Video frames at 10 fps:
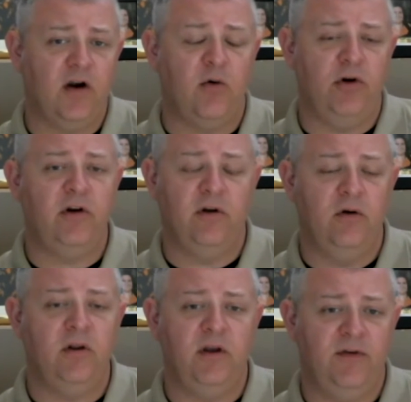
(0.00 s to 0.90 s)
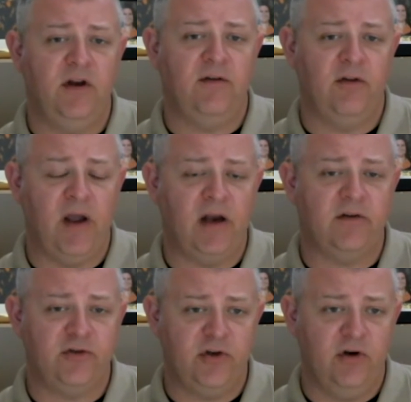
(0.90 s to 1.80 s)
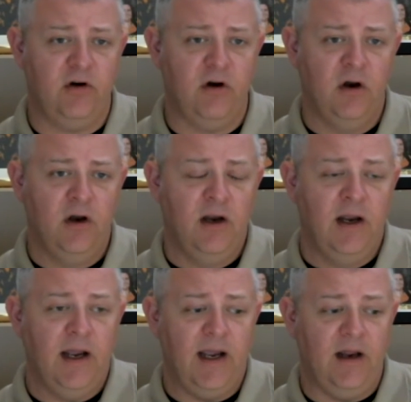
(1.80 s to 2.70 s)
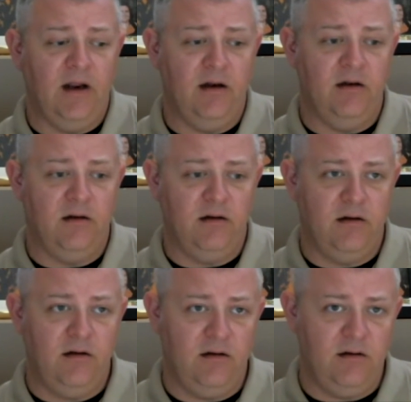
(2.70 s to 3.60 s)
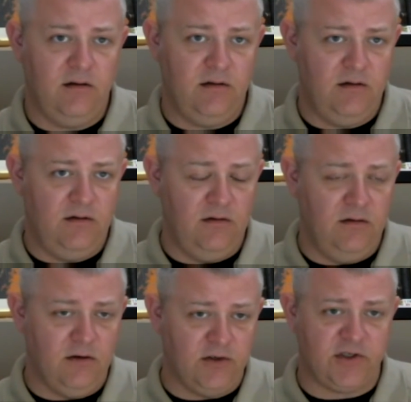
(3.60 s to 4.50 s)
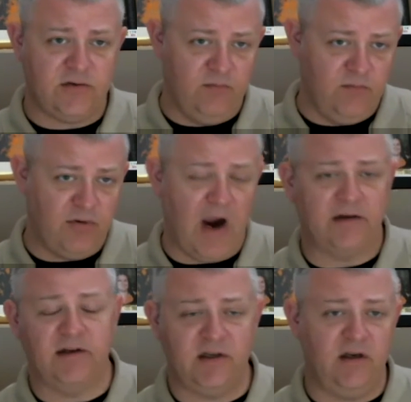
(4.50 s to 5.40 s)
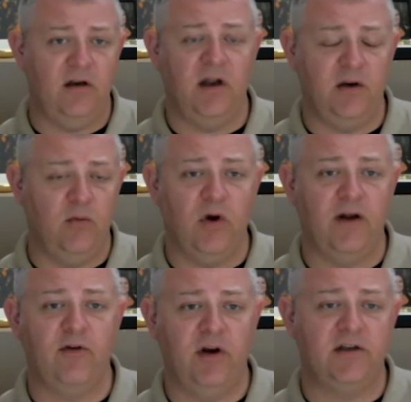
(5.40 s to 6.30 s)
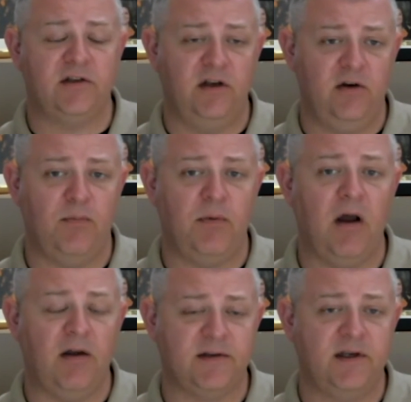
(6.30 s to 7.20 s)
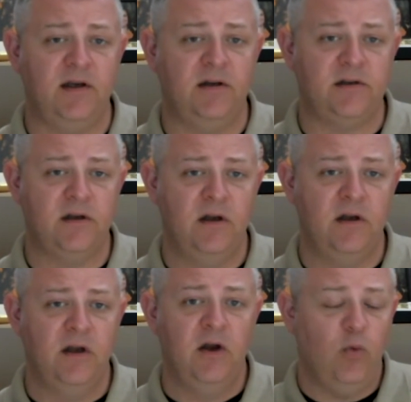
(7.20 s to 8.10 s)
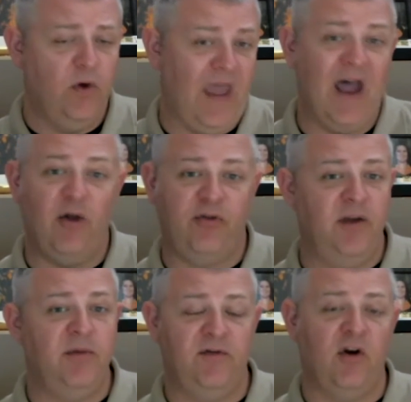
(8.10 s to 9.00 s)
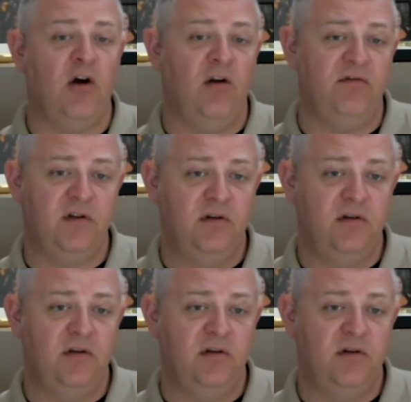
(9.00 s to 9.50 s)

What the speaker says: going to do in the event of an active shooter, and you're just practicing in whatever it is that your policy is without them involved,